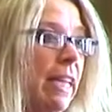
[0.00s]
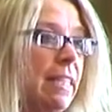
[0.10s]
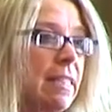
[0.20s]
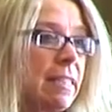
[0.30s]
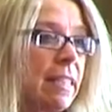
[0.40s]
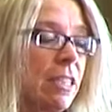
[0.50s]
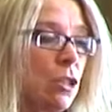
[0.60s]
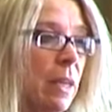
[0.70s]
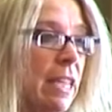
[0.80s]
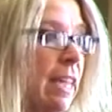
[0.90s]
here's
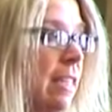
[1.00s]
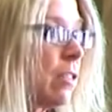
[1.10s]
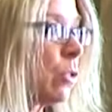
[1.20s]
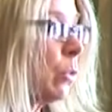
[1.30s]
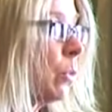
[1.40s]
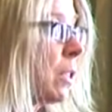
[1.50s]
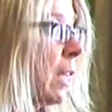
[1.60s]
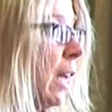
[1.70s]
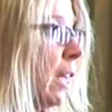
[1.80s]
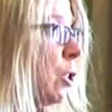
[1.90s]
28
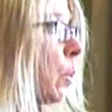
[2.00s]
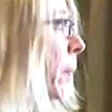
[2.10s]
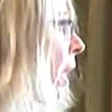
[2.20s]
schools, do